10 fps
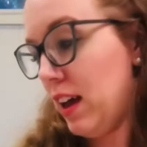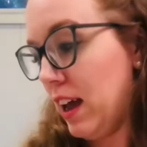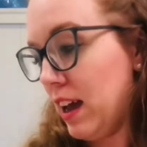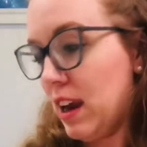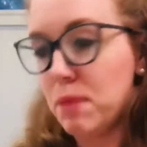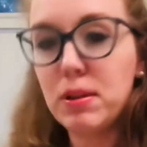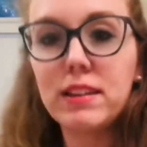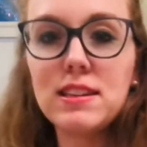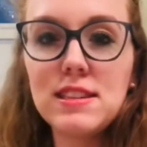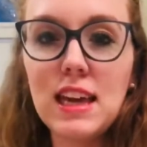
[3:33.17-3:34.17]
And I
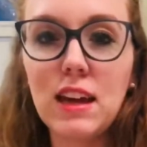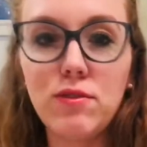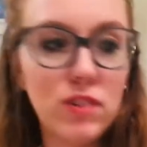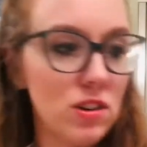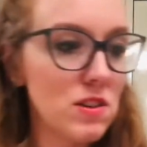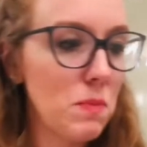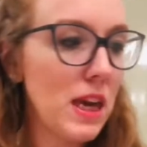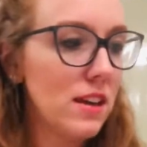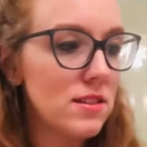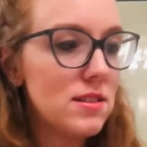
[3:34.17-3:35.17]
plugged this thing in first
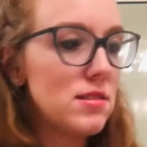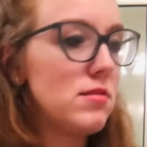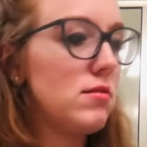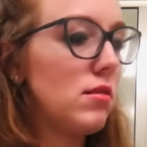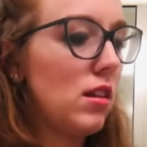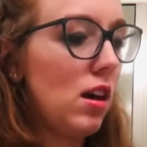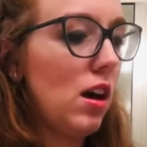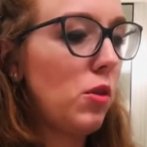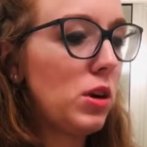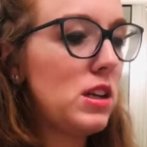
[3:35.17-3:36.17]
because
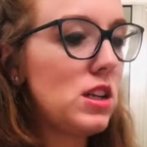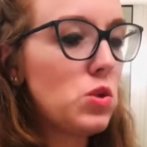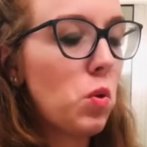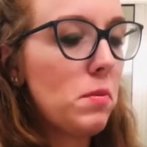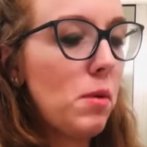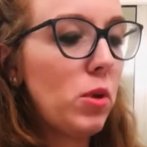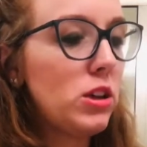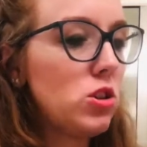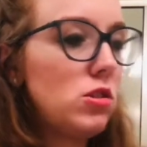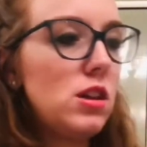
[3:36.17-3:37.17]
I wanted it to warm up while I
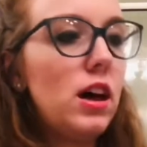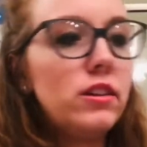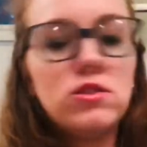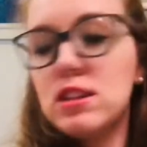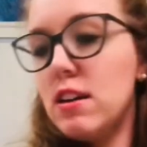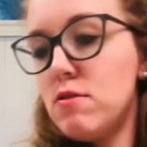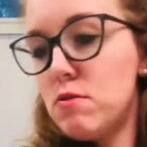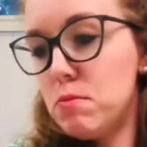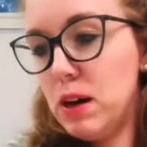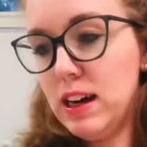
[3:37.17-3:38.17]
showed you the other
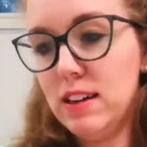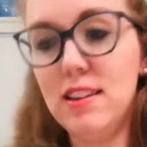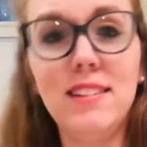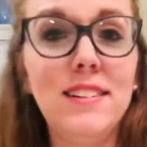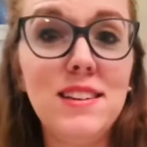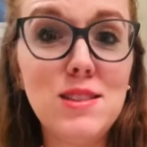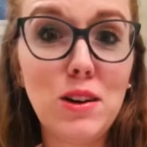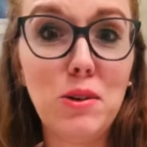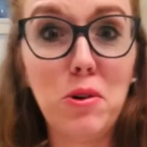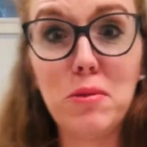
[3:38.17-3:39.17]
stuff, but it's
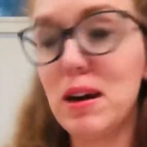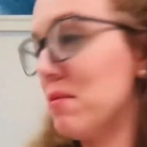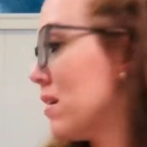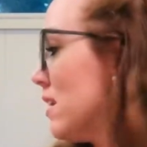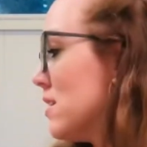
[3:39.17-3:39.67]
already warmed up.